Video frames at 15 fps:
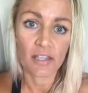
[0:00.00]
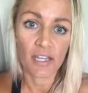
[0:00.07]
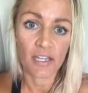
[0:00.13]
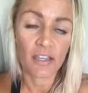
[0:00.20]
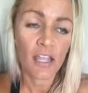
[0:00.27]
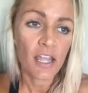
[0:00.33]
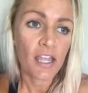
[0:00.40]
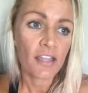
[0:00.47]

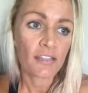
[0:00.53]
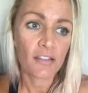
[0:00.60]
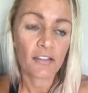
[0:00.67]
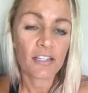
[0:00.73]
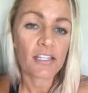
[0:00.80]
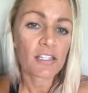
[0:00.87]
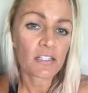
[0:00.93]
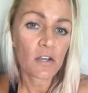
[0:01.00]
Like, the
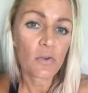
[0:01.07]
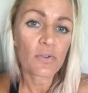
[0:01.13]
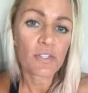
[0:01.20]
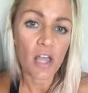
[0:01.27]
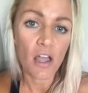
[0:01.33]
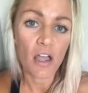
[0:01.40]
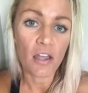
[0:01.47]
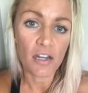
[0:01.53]
list goes
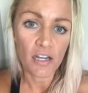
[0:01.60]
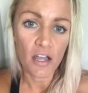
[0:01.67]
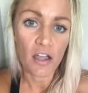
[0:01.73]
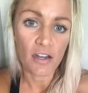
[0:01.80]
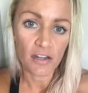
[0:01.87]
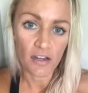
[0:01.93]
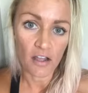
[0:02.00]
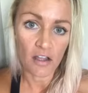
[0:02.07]
on and
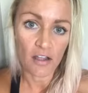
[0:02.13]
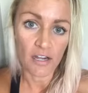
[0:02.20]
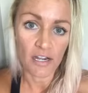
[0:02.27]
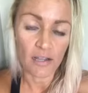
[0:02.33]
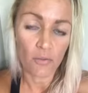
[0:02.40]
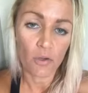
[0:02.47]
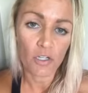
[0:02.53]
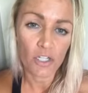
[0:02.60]
on and on.
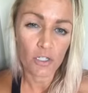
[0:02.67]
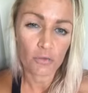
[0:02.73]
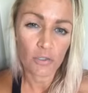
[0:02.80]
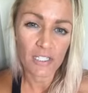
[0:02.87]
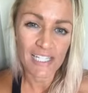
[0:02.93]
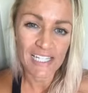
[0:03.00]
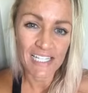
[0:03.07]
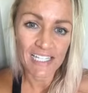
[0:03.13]
And I want you to
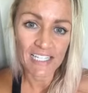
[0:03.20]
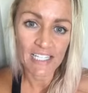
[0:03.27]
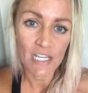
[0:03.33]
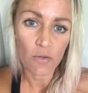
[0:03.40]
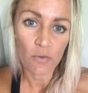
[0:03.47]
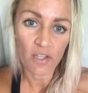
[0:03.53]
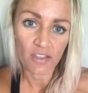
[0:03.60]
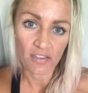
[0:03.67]
really
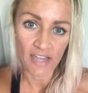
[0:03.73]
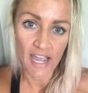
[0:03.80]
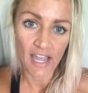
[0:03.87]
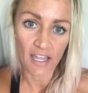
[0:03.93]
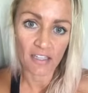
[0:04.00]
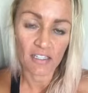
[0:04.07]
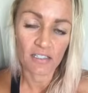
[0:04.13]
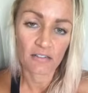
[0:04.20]
sit with
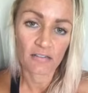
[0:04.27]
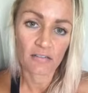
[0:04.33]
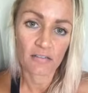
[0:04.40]
that.